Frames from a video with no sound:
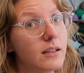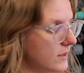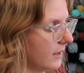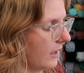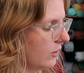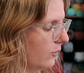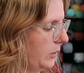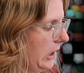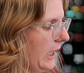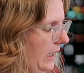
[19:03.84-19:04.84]
using that
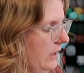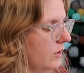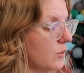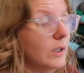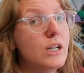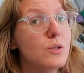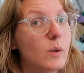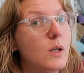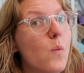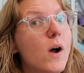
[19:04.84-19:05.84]
notebook in
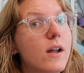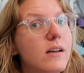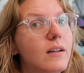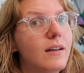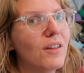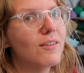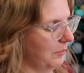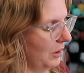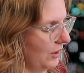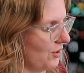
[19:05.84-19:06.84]
2021 with
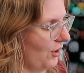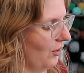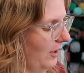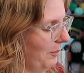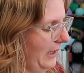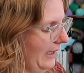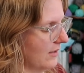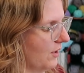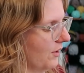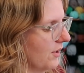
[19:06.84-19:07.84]
bullet journal and planning
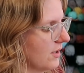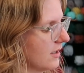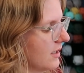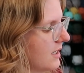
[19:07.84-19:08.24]
stickers